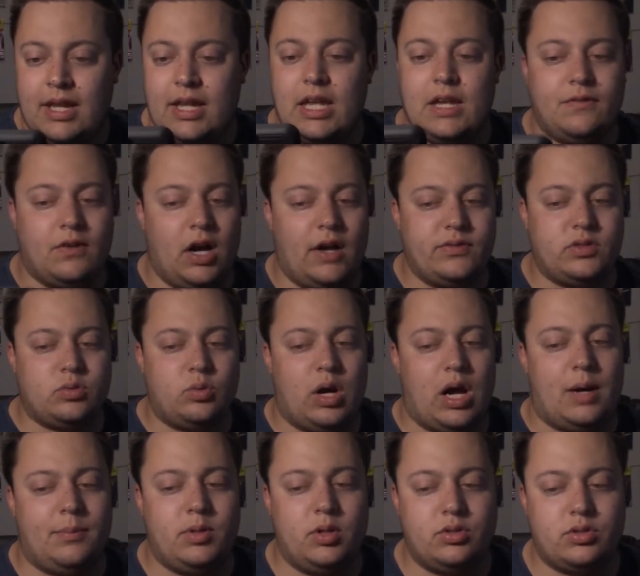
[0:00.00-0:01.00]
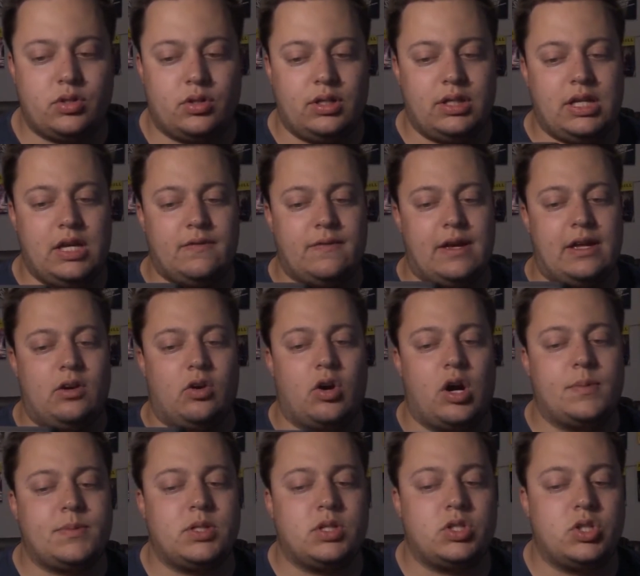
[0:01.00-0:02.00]
Evolve Swablu during the event
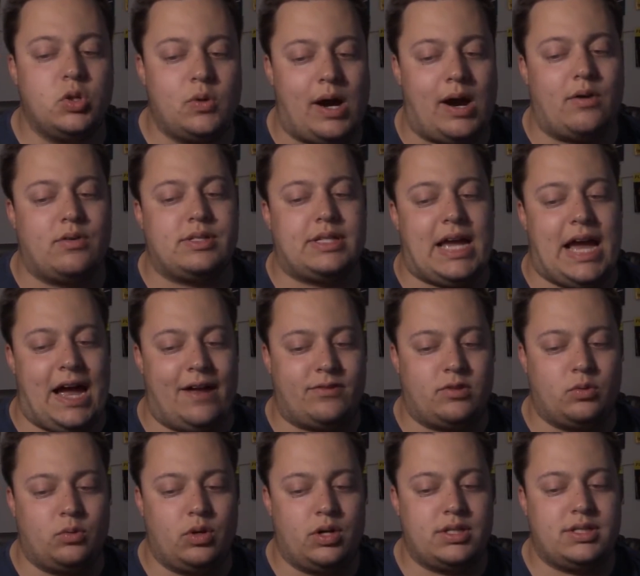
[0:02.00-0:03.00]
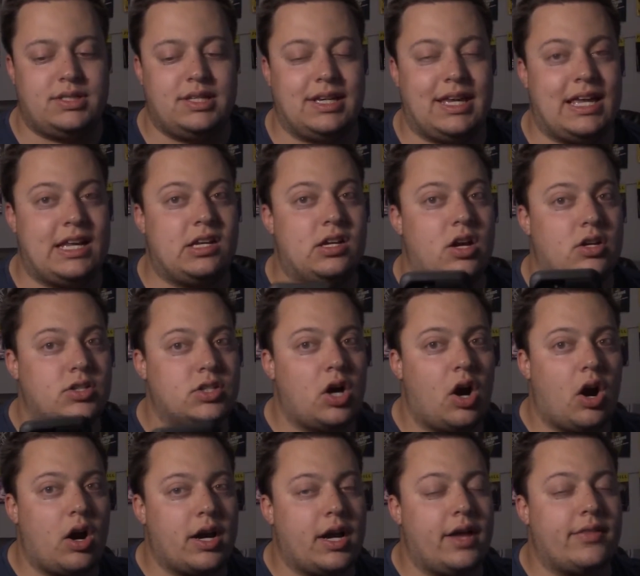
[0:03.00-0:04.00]
or up to two hours afterwards to get an
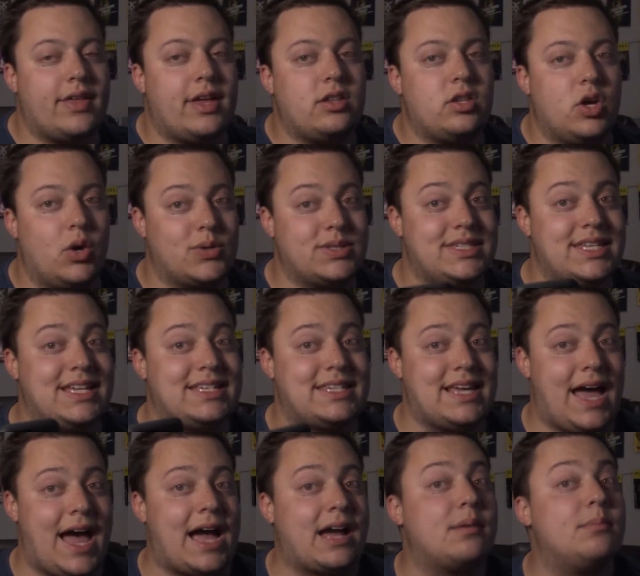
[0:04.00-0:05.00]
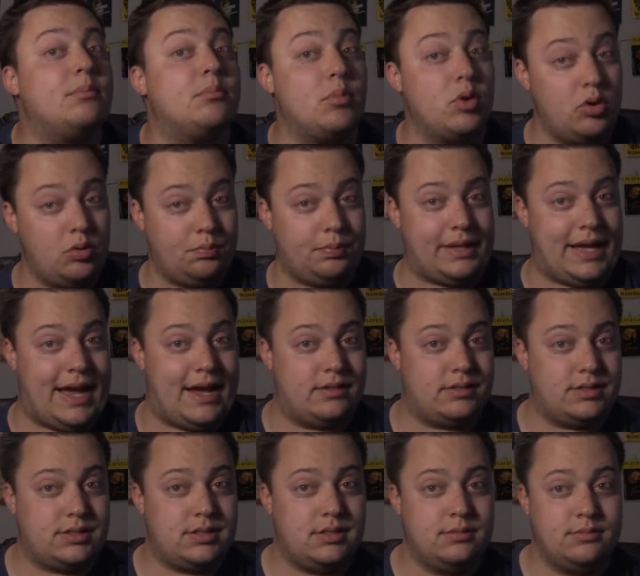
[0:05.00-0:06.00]
Altaria that knows the attack
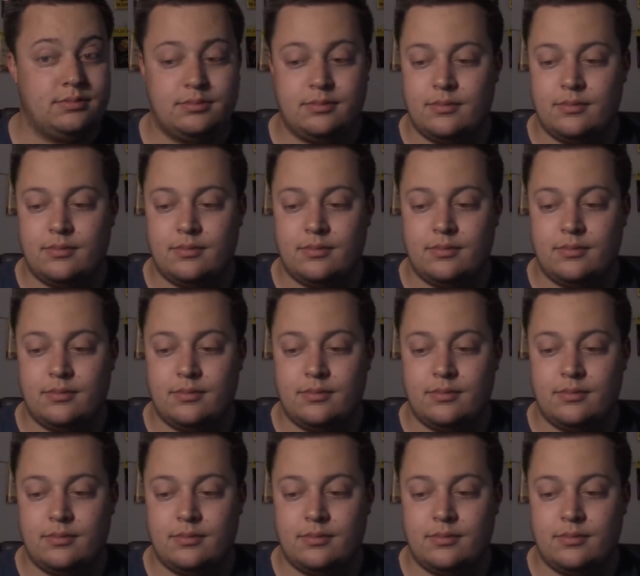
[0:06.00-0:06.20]
Moonblast.